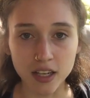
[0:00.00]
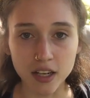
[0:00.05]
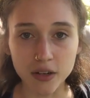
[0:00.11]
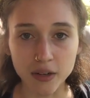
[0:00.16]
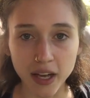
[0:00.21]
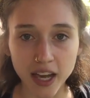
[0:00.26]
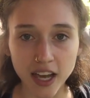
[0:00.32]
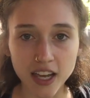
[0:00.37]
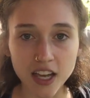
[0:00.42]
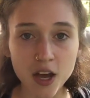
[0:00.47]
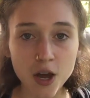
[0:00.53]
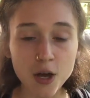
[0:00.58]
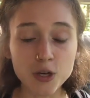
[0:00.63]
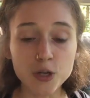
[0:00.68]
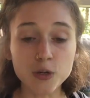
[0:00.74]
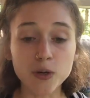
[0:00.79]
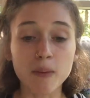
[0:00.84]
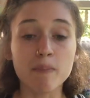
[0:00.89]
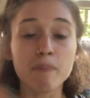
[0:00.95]
Okay?
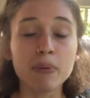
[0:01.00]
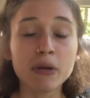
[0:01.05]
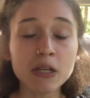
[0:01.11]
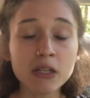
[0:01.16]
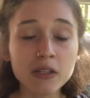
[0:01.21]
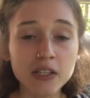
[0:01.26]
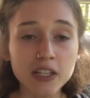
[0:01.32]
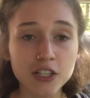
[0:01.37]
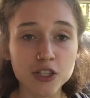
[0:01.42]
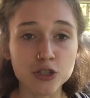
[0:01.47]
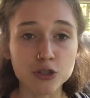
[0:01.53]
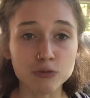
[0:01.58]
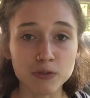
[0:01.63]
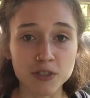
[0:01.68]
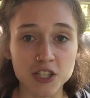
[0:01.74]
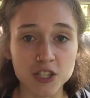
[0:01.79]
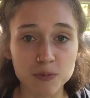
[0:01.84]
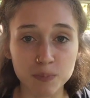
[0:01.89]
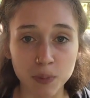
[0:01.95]
Your ability to
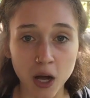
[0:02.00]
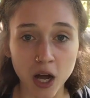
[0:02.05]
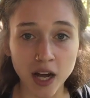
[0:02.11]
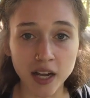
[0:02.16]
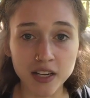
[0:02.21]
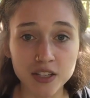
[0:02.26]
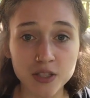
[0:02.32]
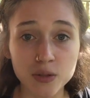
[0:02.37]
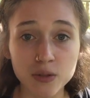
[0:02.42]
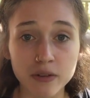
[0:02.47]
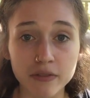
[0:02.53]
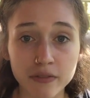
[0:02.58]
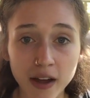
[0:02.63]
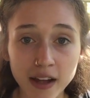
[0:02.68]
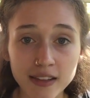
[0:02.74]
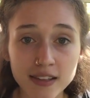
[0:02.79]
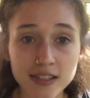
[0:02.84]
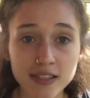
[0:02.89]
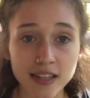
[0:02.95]
respond to
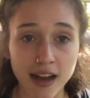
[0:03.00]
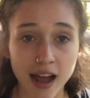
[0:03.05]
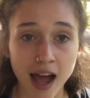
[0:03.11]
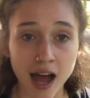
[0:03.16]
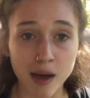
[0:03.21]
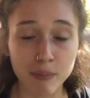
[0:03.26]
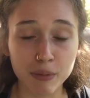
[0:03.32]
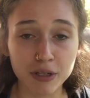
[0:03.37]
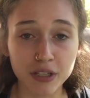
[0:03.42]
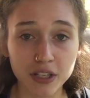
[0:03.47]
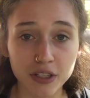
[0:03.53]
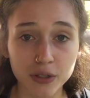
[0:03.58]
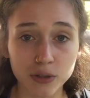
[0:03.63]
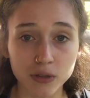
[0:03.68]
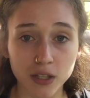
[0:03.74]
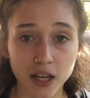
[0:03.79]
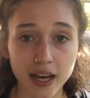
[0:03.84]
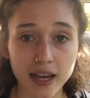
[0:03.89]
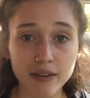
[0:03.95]
events that happen in
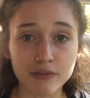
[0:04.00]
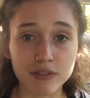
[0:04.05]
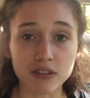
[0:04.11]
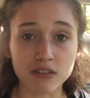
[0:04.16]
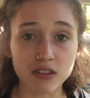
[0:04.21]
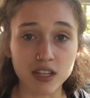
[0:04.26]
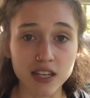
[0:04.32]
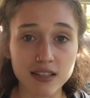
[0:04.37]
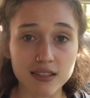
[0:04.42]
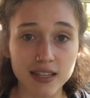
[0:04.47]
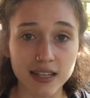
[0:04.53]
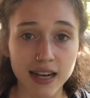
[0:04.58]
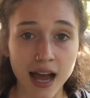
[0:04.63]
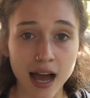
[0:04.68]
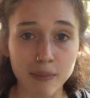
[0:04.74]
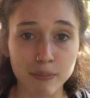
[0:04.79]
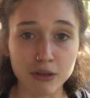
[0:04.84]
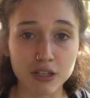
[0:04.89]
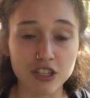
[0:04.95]
your life and things that
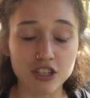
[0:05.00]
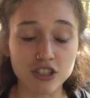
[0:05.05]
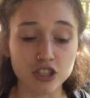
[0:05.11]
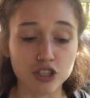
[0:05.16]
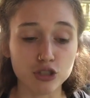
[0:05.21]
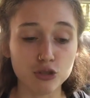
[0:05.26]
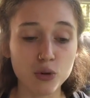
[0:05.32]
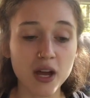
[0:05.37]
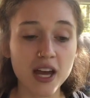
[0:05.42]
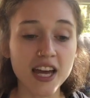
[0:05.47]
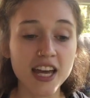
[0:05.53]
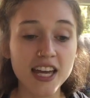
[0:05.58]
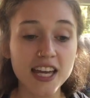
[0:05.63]
happen to you